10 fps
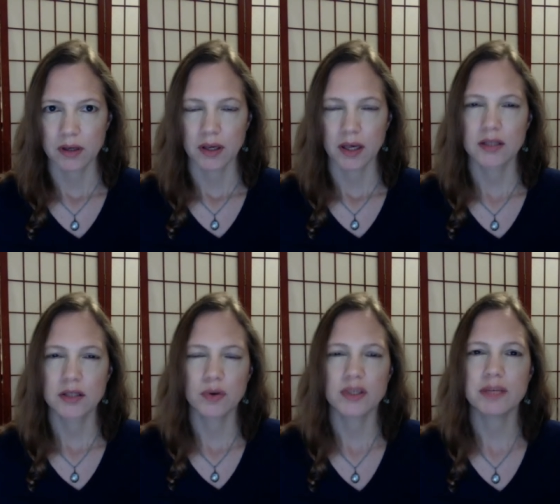it's
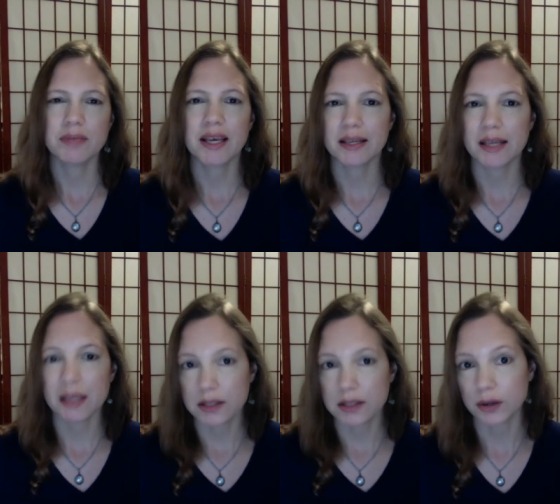going to make it
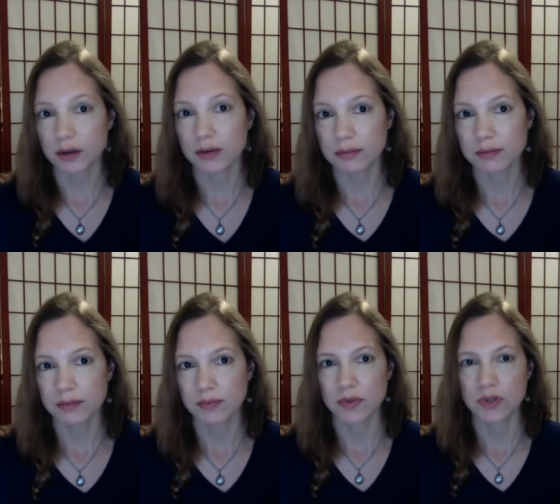easier
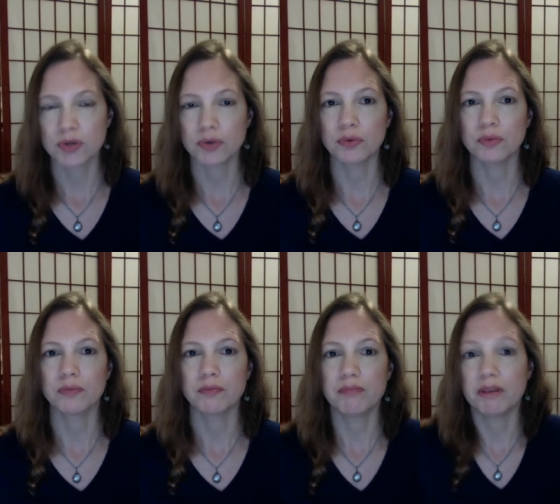to
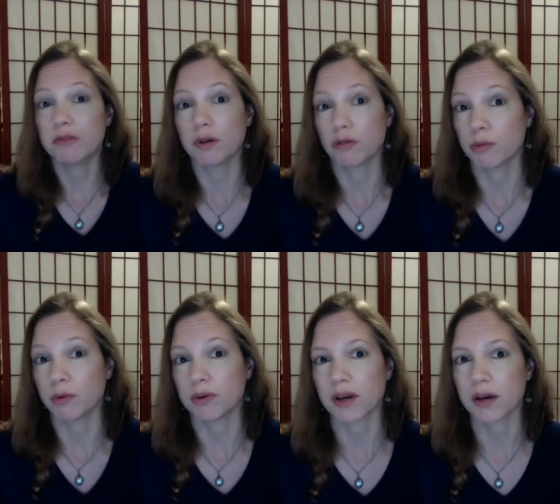be vulnerable
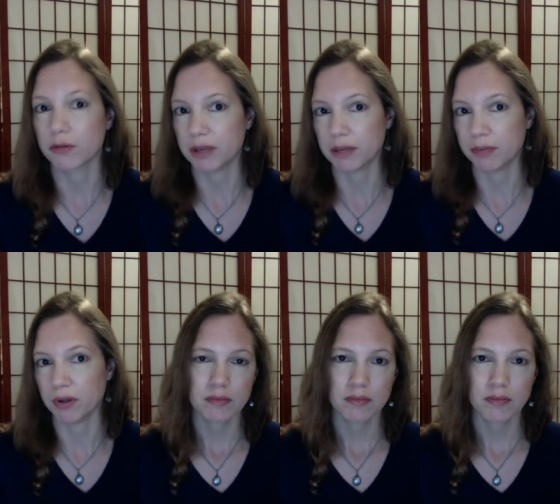with other
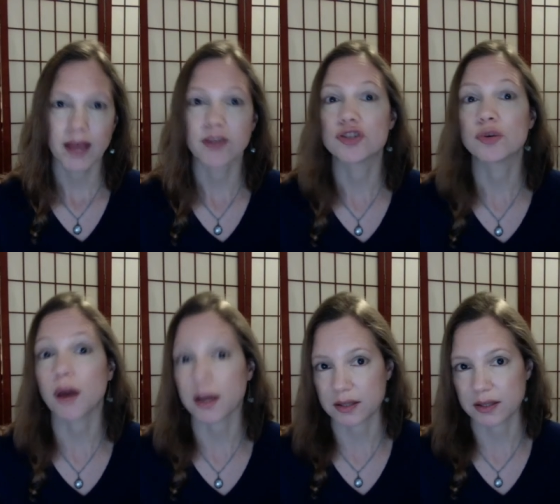people, and
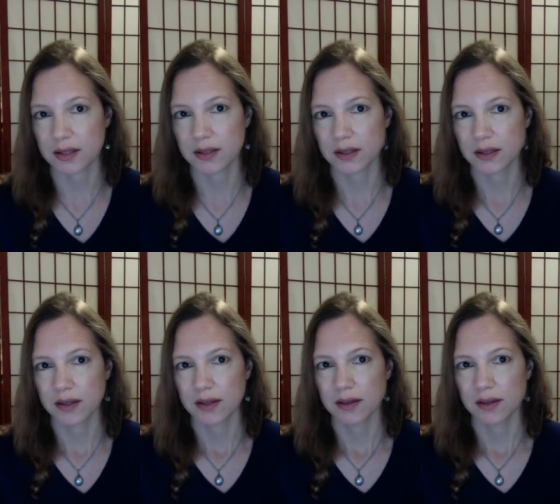trust
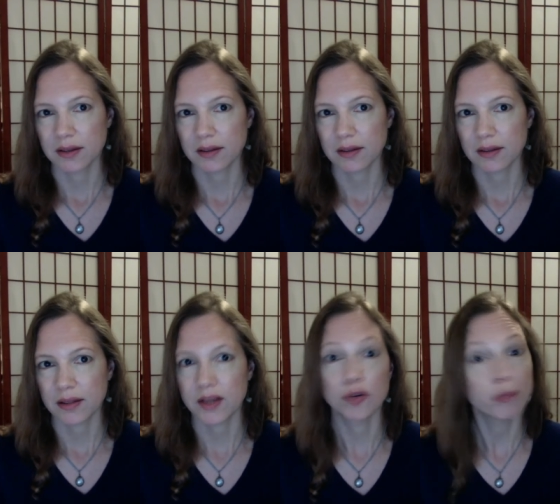
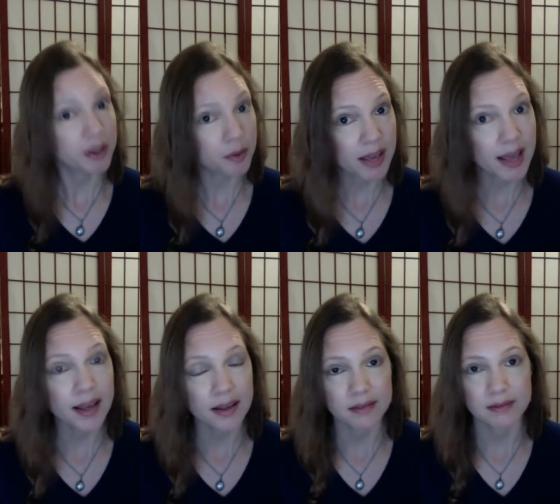that you'll be
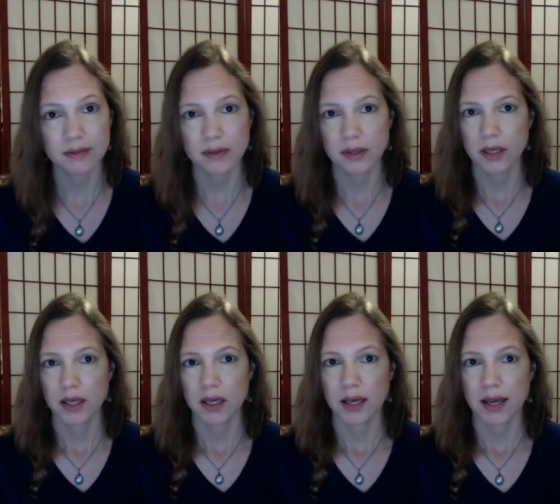okay,
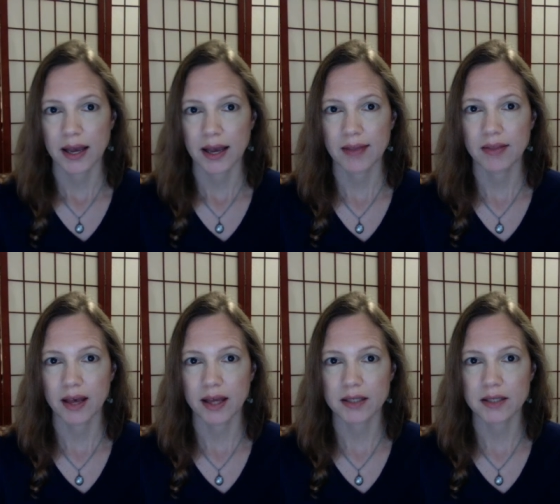and
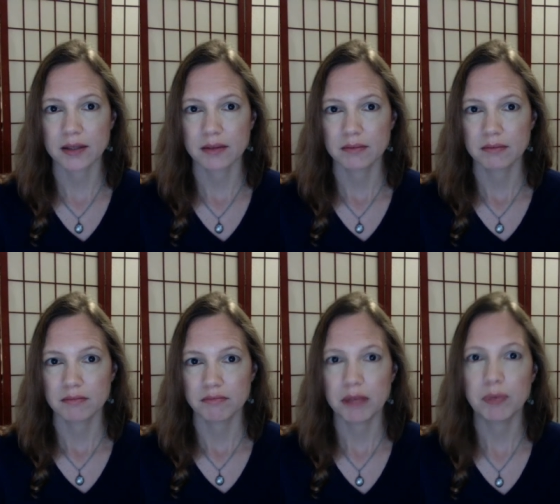that
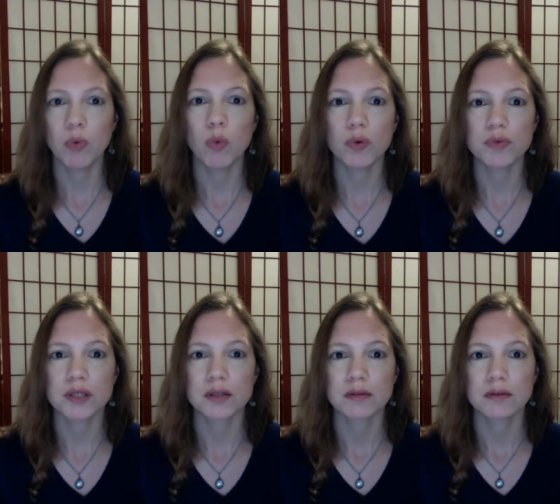people won't
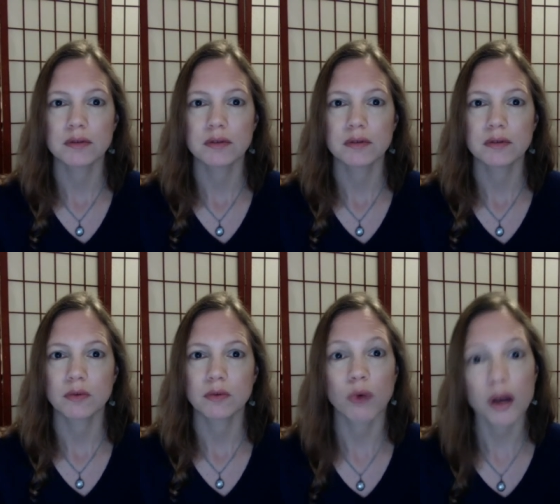
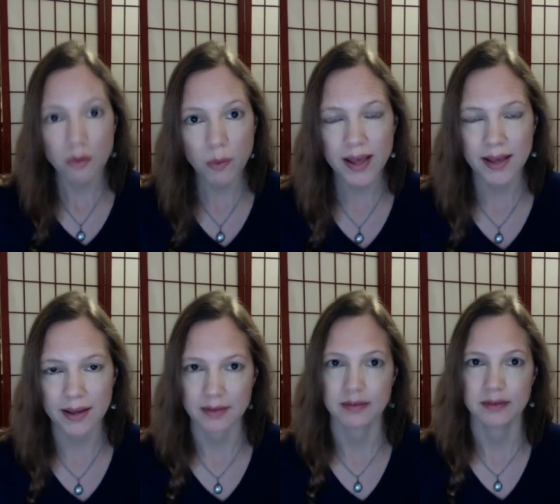run
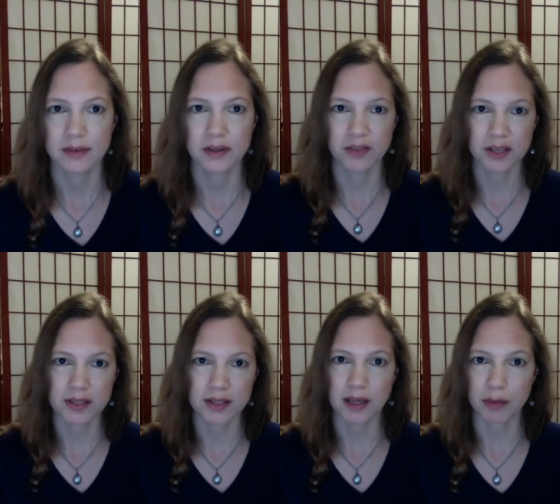away if they
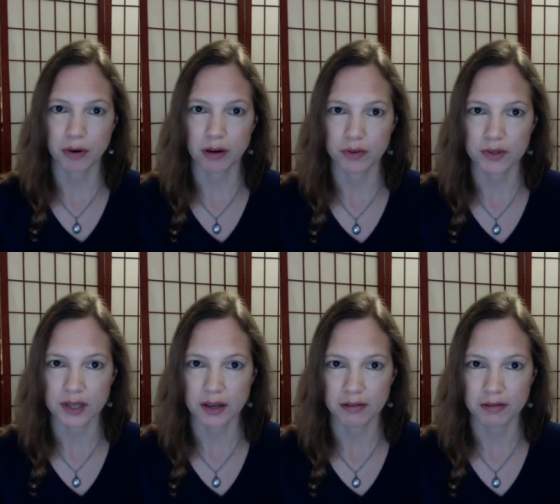see that part of
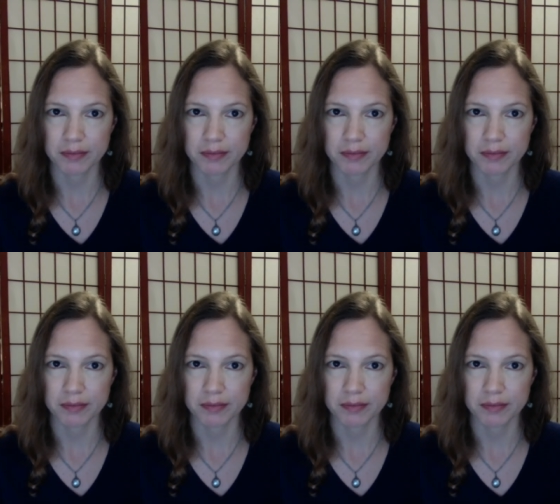yourself.